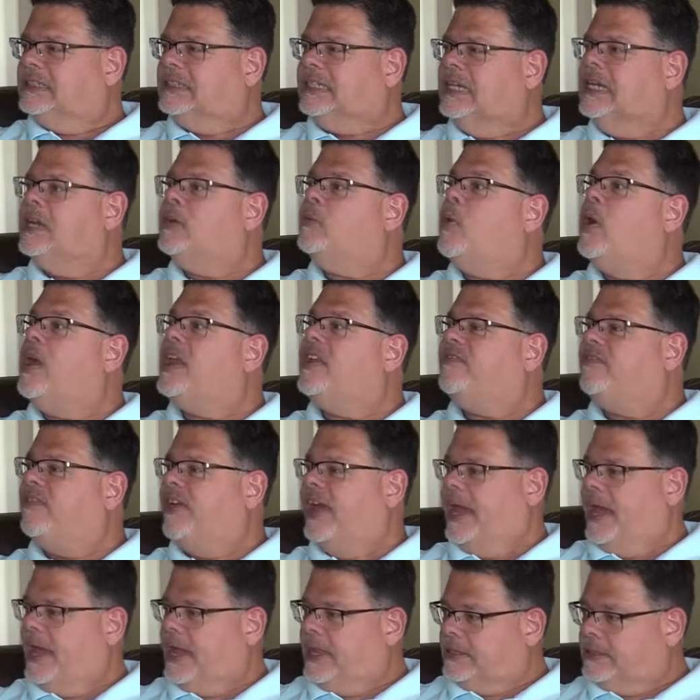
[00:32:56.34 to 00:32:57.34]
Tijuana
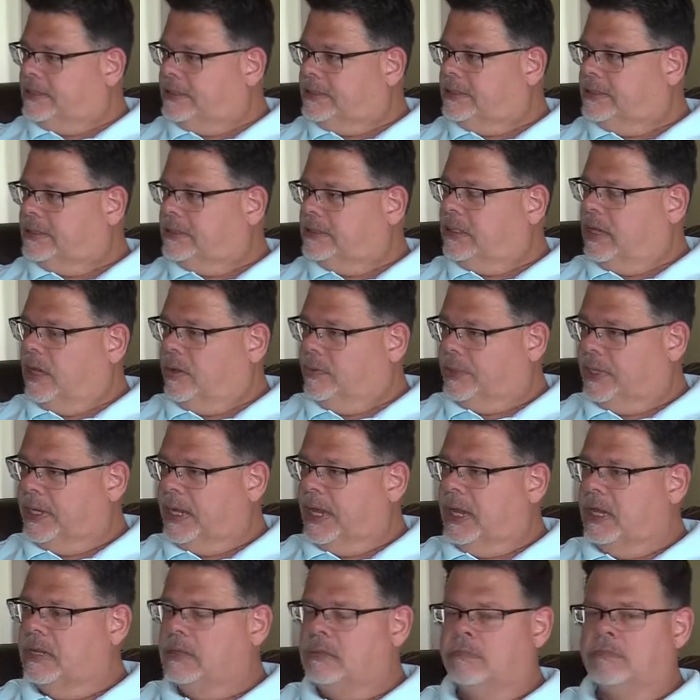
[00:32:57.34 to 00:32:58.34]
Fats,
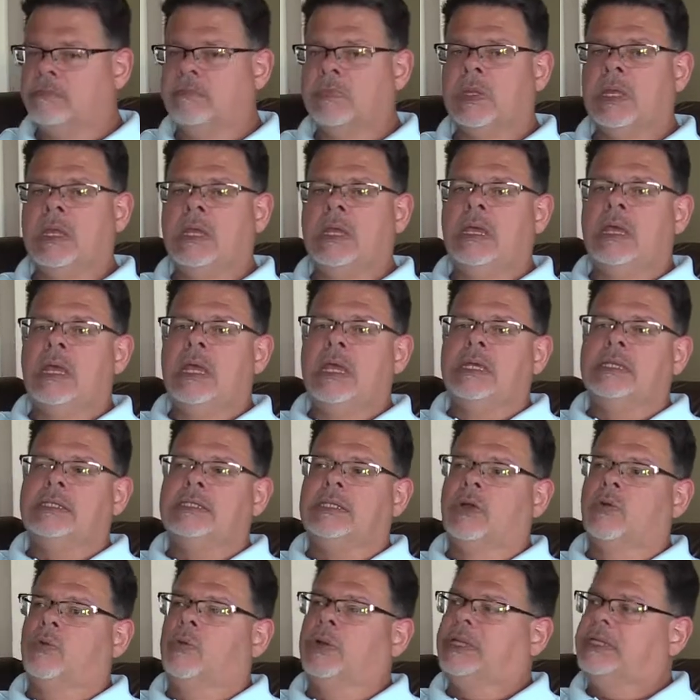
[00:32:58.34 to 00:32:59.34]
okay.
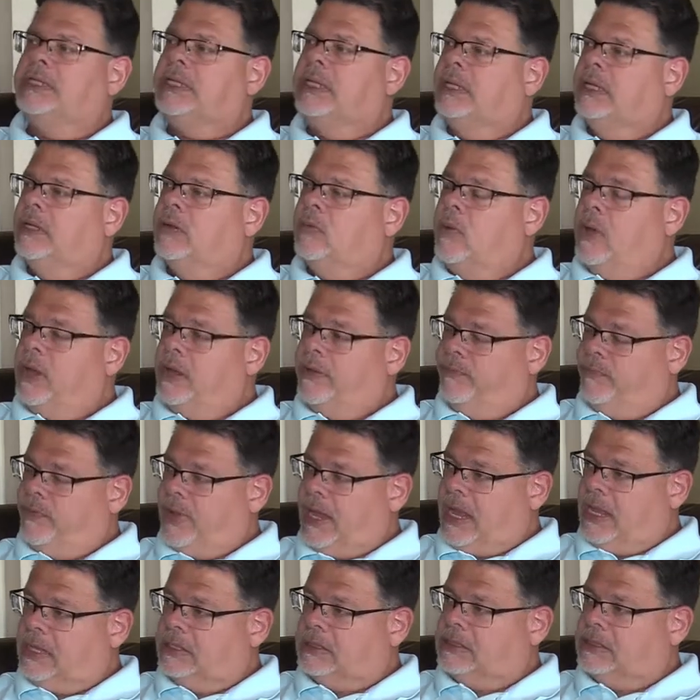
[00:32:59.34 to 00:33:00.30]
So when Tijuana Fats